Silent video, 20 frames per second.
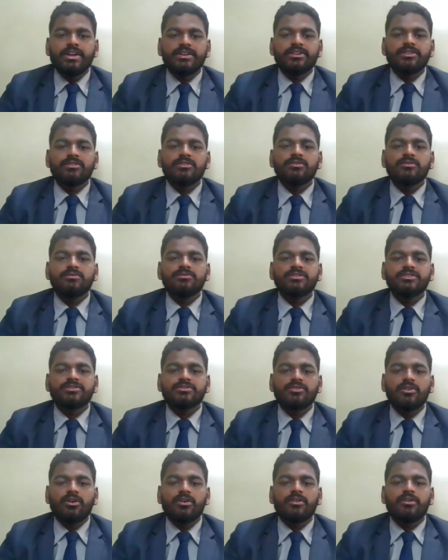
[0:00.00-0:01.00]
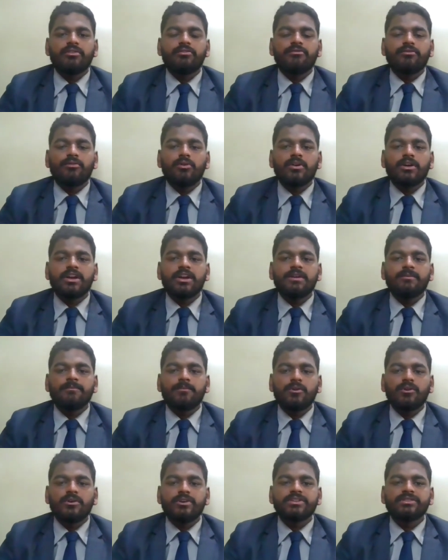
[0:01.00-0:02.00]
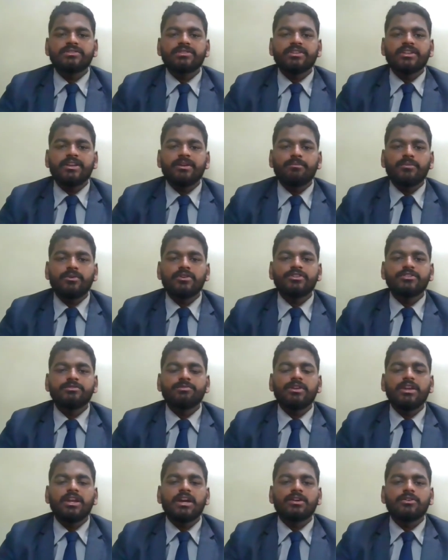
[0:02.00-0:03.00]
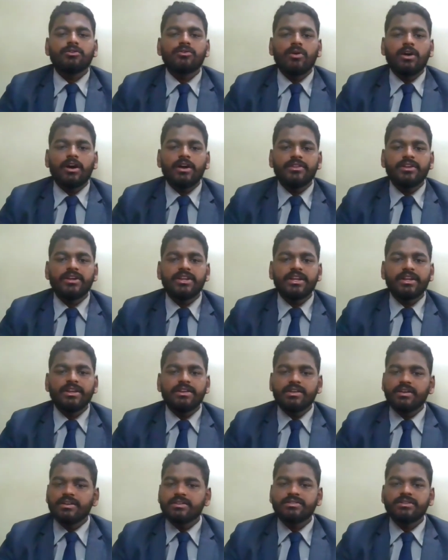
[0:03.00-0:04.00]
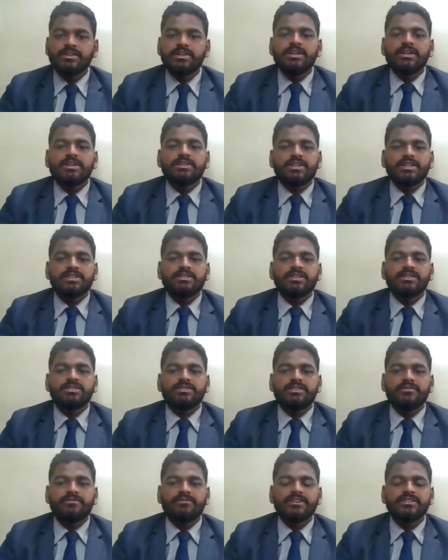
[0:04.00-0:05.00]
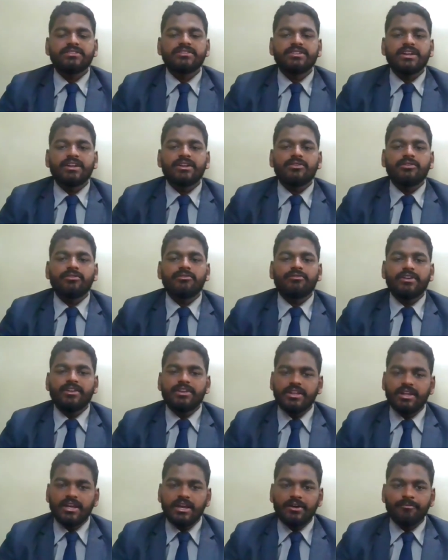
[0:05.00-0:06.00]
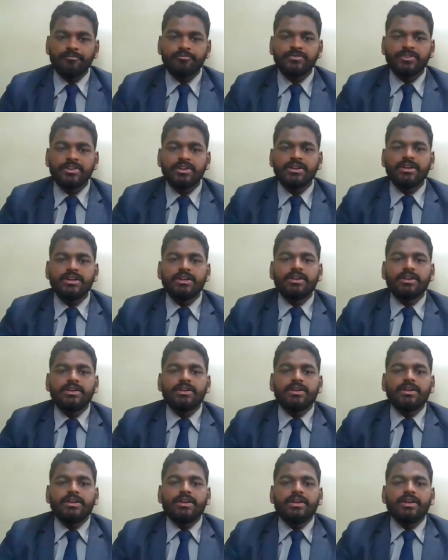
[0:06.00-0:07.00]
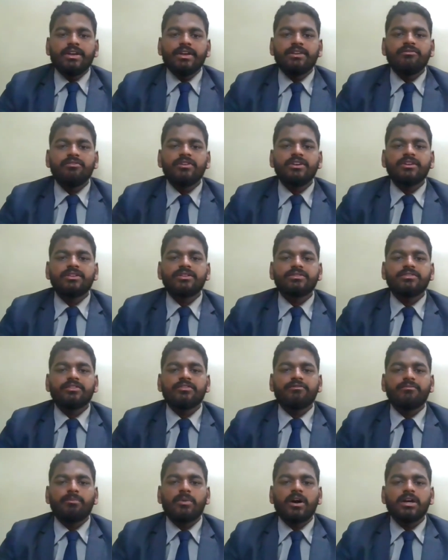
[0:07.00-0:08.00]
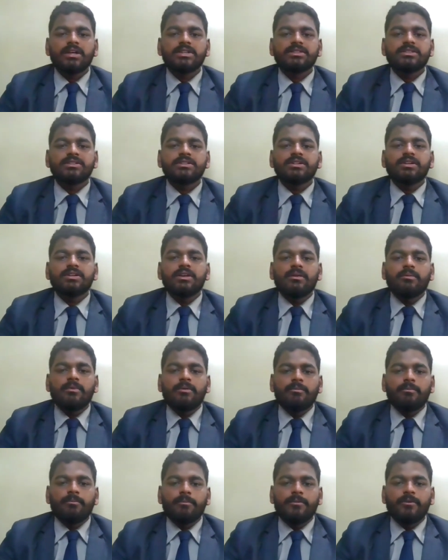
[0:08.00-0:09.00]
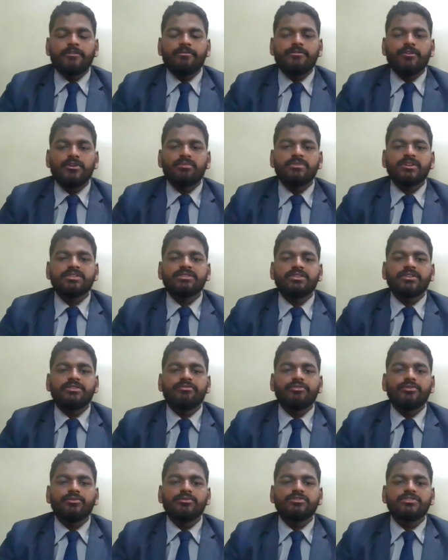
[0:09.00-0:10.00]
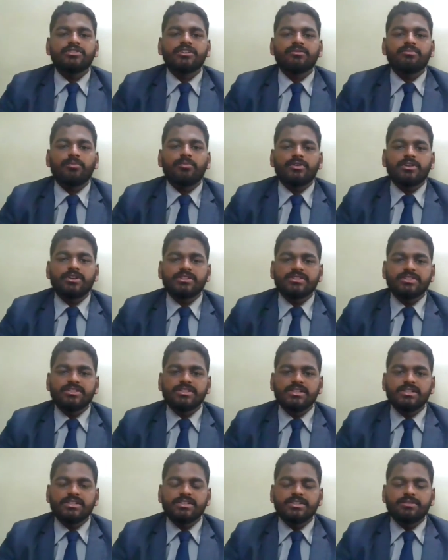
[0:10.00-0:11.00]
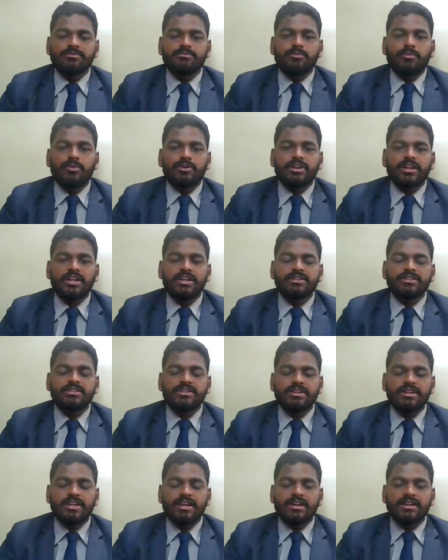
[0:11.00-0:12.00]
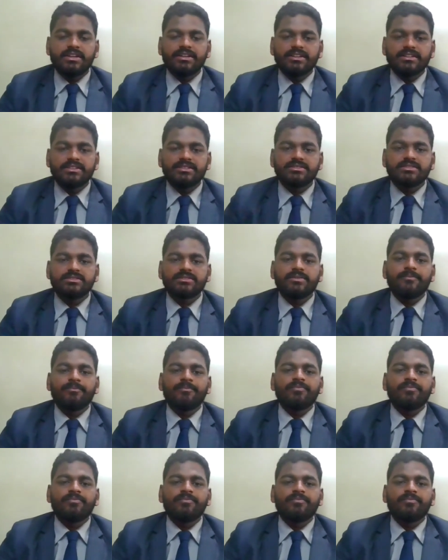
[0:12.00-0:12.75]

It includes the stock of local employees and the employees belong to other areas such as different state of India. Inventories of past performance and future potentialities.